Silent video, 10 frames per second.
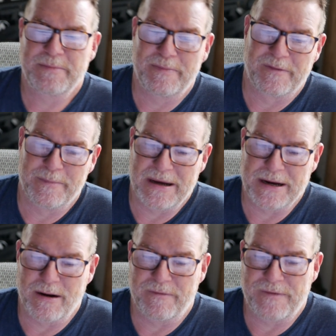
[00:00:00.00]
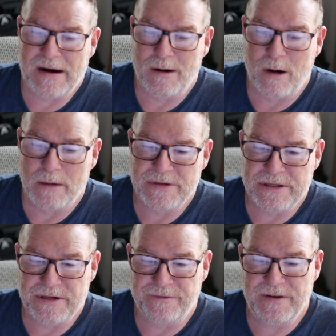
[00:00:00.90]
from buying firearms,
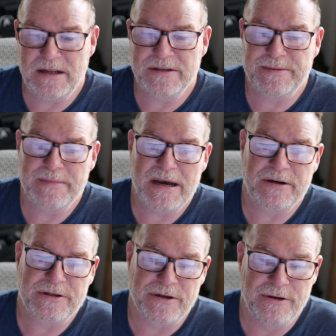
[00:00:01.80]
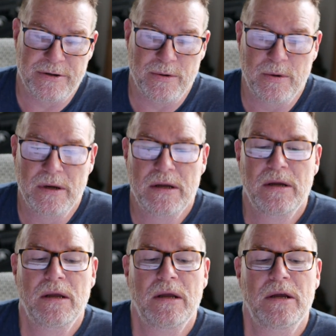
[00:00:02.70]
such as felons and minors, to do
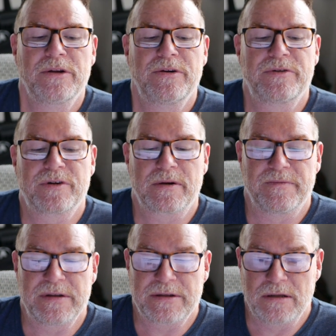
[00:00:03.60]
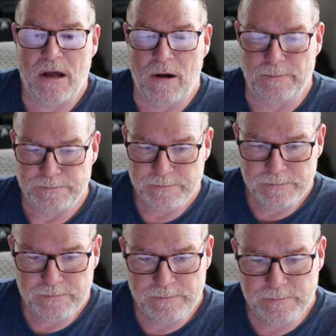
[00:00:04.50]
to circumvent the law.
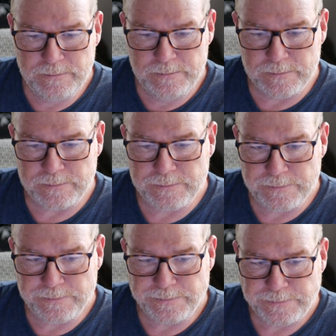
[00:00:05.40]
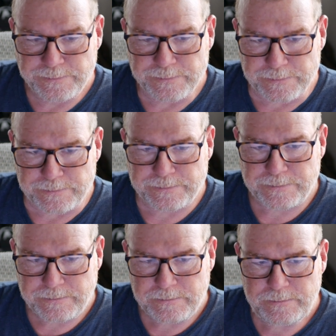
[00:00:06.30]
Mm-hmm.
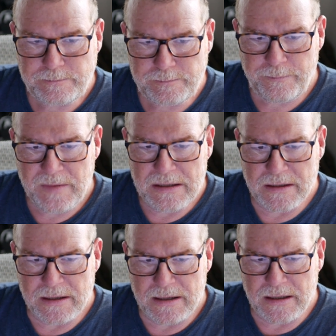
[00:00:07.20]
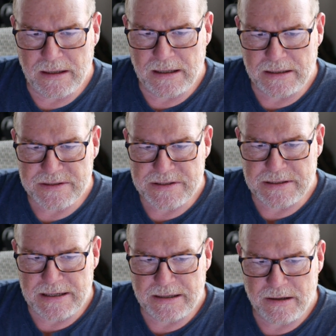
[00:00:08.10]
Yeah, I can see
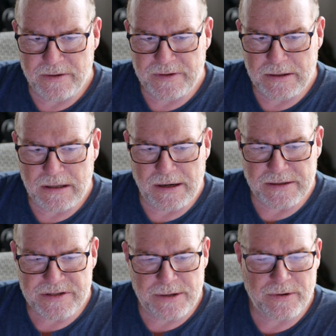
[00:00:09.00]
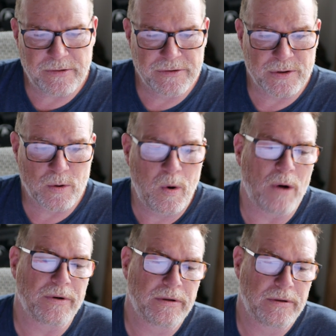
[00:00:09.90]
that. It calls out. All right. So, crucial
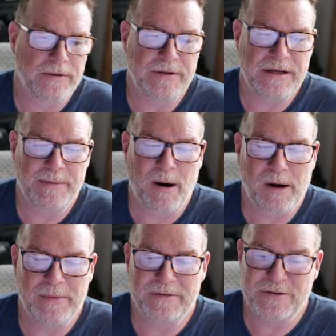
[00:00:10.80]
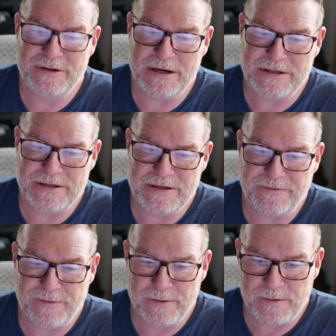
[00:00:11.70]
quote. The Department of Justice
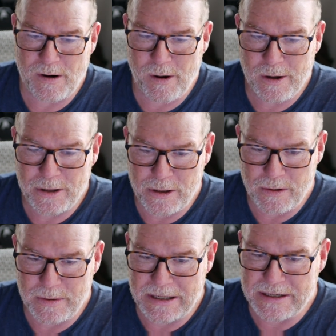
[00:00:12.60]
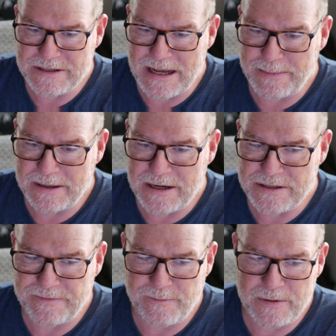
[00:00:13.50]
further argued in its
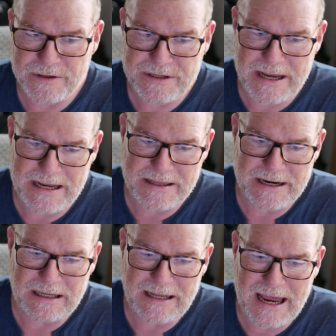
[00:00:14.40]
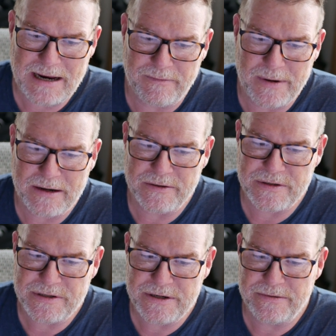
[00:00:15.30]
application for a stay that a lack of records
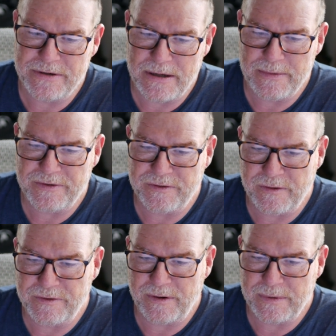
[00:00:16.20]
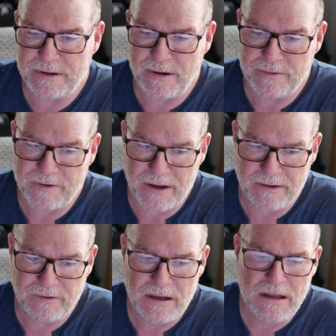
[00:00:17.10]
and serial numbers associated with ghost
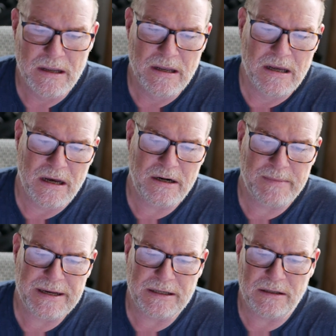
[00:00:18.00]
guns undermine the